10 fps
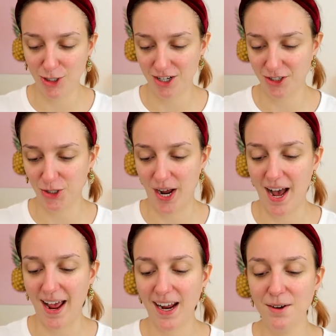gel to
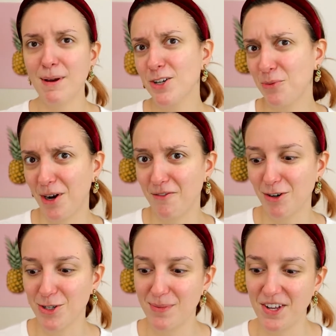try, especially one I've
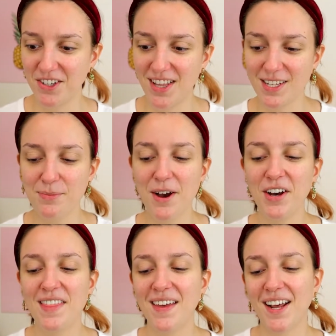heard so many good things
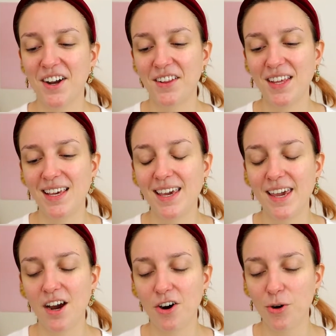about. And then I got the
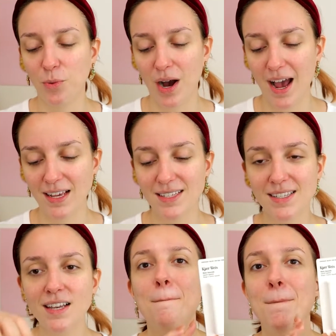Kjaer
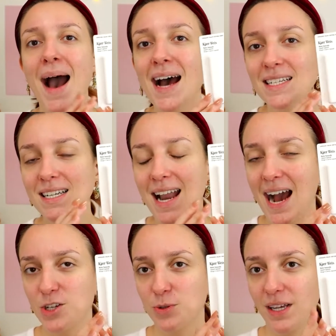Weis Matte
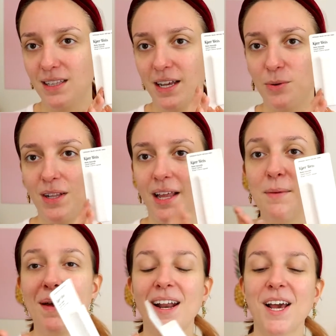Naturally Liquid
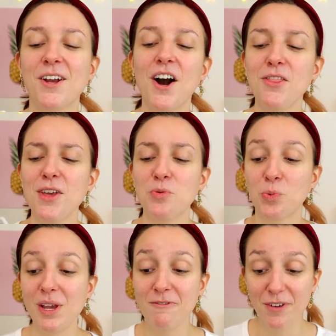Lip, and I got the
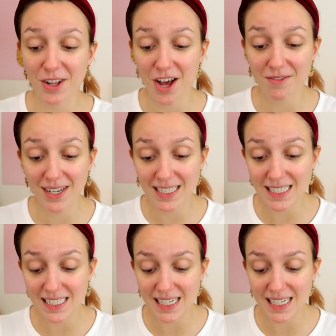refill of it